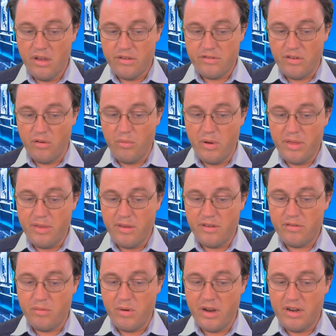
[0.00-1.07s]
So with
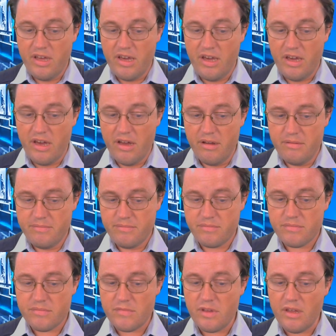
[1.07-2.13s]
this one here,
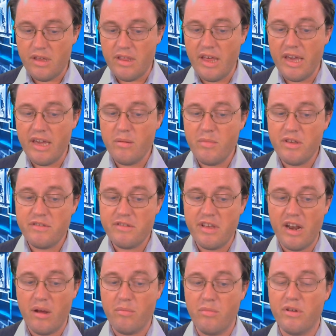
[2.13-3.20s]
they can be
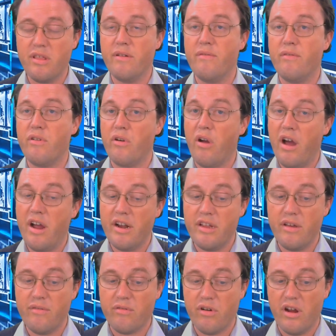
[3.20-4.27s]
set up with a variety
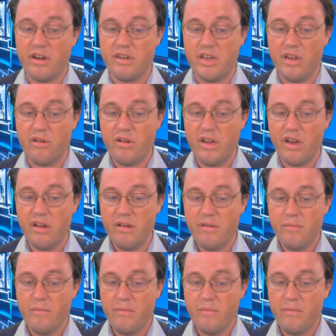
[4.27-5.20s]
of criteria.